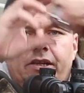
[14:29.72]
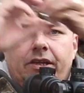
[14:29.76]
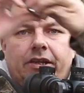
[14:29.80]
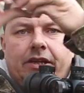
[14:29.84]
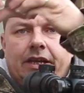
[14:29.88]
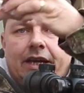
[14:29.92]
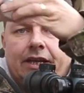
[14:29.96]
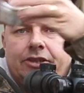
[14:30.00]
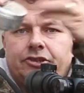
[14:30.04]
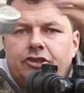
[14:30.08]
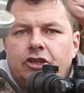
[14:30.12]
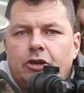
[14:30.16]

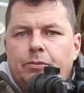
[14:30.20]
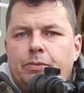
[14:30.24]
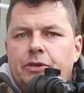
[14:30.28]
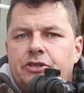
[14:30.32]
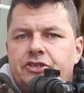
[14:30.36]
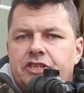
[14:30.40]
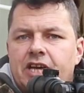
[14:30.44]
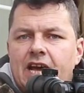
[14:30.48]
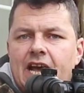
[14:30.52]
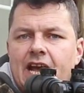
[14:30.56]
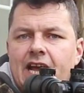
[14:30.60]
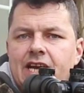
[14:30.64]
Next up
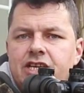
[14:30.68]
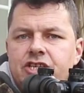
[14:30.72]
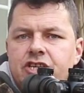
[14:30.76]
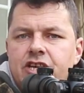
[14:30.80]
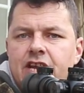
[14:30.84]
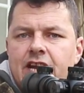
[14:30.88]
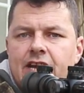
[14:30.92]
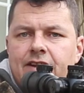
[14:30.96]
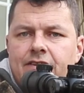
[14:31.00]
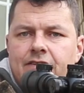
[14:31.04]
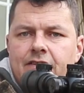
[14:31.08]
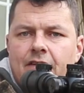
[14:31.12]
is the
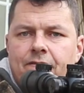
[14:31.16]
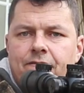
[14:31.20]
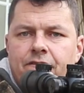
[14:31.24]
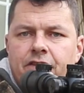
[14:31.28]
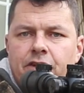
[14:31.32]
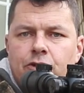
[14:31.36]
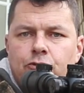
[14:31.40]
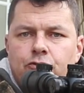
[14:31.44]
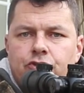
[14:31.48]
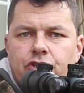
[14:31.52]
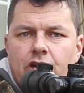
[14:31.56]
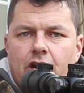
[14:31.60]
H&N
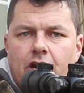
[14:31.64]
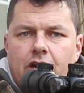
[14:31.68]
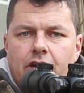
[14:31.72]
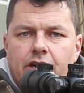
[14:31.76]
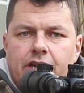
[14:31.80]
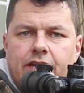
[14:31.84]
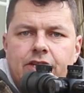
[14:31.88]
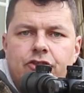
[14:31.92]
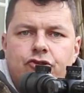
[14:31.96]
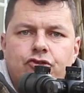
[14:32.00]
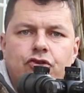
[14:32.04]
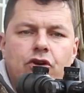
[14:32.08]
Field
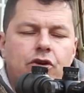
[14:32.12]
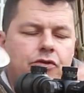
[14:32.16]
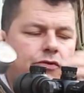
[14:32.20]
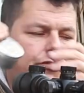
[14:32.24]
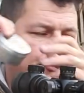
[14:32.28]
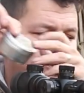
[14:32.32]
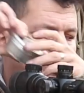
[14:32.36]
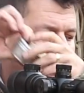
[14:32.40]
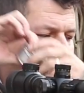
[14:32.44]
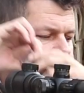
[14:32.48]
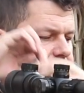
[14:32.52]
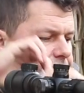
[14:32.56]
Target
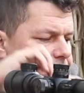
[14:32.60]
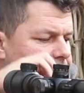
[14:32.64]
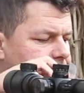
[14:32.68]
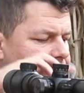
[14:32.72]
Trophies.